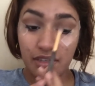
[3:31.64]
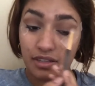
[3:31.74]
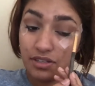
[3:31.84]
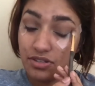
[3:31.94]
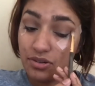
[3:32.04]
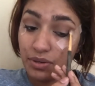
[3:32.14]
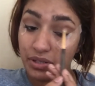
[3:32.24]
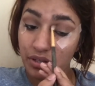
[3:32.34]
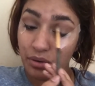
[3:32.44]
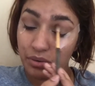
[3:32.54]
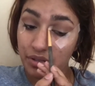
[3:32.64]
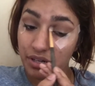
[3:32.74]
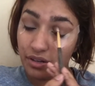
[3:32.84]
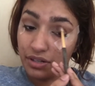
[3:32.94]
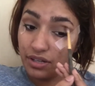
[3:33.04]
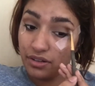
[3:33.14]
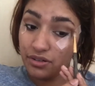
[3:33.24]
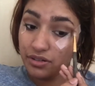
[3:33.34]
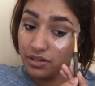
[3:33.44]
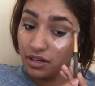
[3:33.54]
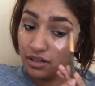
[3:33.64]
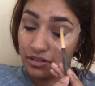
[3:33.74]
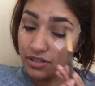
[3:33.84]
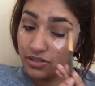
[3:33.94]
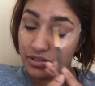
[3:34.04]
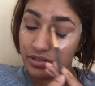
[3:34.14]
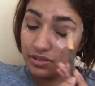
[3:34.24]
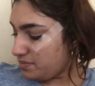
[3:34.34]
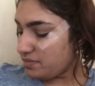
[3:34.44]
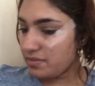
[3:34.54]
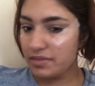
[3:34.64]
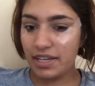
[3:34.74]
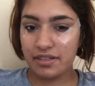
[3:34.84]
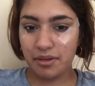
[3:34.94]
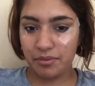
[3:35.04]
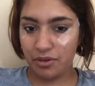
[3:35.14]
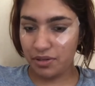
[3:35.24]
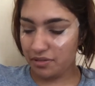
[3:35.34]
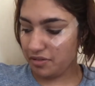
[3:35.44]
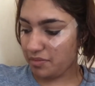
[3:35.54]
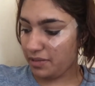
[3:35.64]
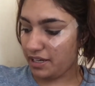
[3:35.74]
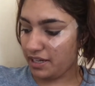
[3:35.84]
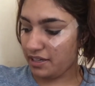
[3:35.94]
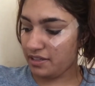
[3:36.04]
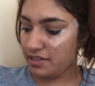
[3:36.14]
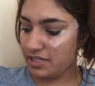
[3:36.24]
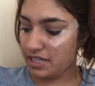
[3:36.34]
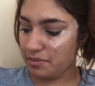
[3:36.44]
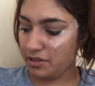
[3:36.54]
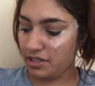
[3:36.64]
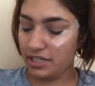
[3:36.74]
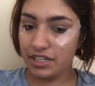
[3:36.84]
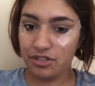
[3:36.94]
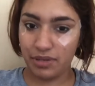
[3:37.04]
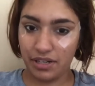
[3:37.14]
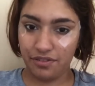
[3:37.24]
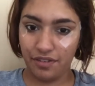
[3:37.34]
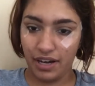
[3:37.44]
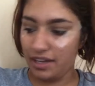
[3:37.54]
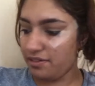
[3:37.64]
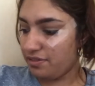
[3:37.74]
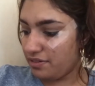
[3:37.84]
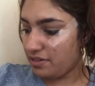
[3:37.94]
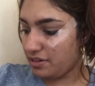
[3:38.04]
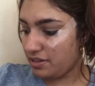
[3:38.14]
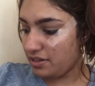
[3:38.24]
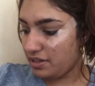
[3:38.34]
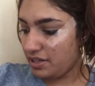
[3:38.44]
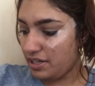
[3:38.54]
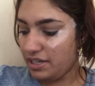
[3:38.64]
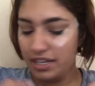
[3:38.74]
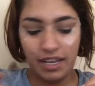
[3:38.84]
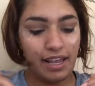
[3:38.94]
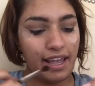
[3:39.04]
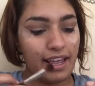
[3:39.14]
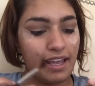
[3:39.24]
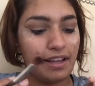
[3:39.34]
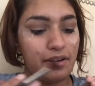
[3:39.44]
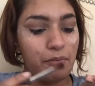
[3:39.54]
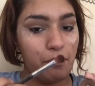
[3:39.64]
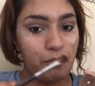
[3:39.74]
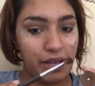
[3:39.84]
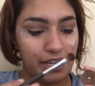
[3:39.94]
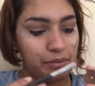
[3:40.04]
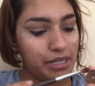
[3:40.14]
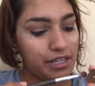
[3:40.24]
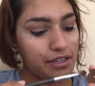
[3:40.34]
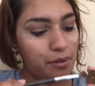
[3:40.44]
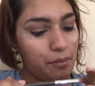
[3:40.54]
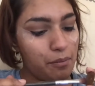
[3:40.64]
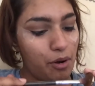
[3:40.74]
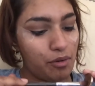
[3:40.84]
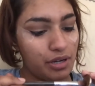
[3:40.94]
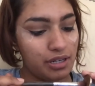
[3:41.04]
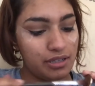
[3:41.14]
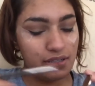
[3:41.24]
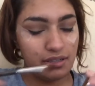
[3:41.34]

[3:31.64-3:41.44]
This is going lower than all the other colors. Next, I'm going with my Sigma E25 and Makeup Geek Mocha.